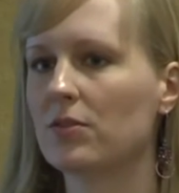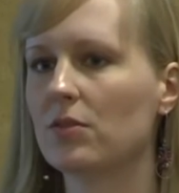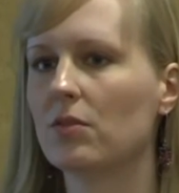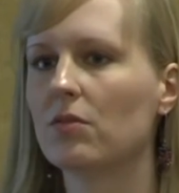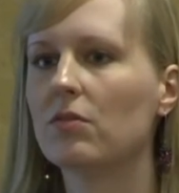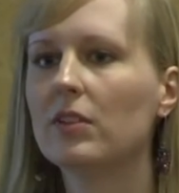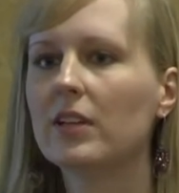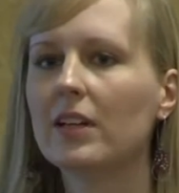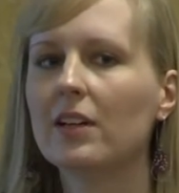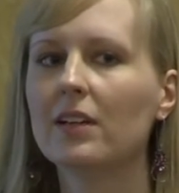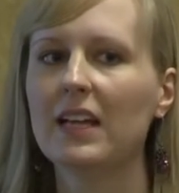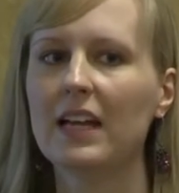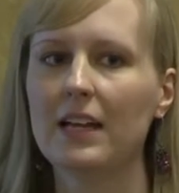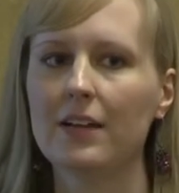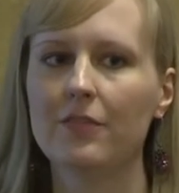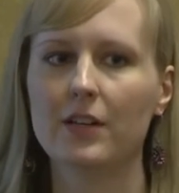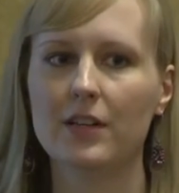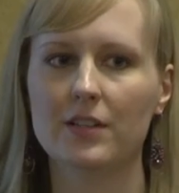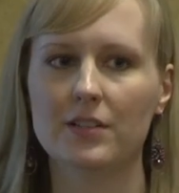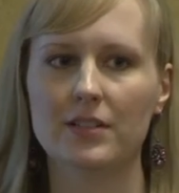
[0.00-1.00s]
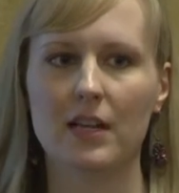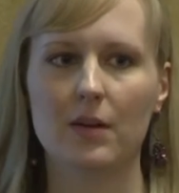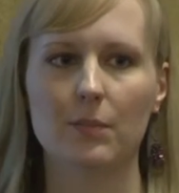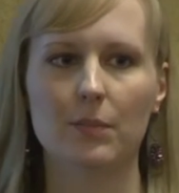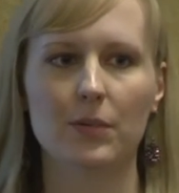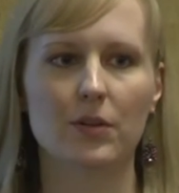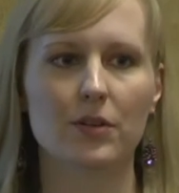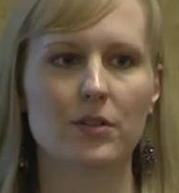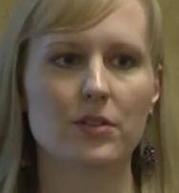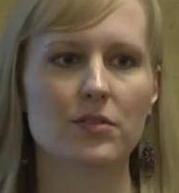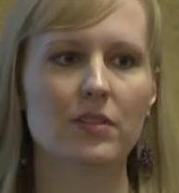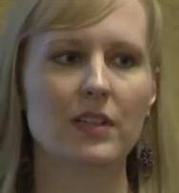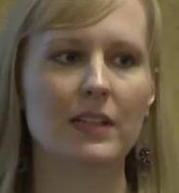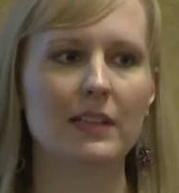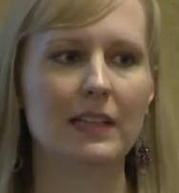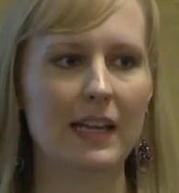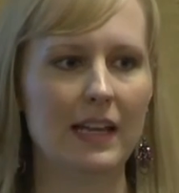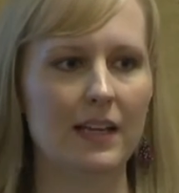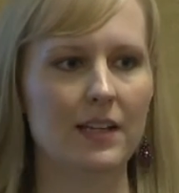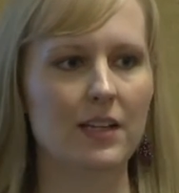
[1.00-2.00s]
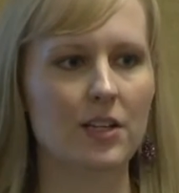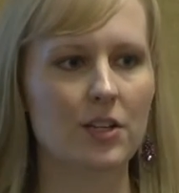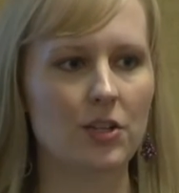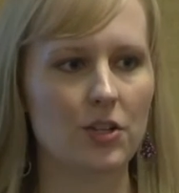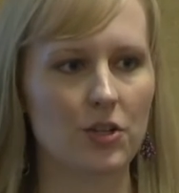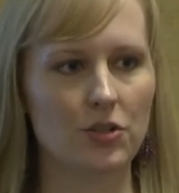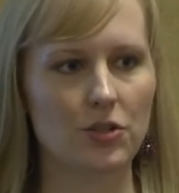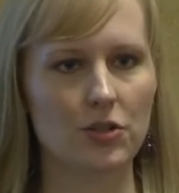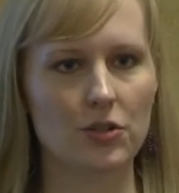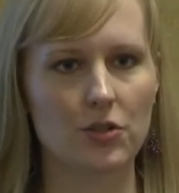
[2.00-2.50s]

So real life examples related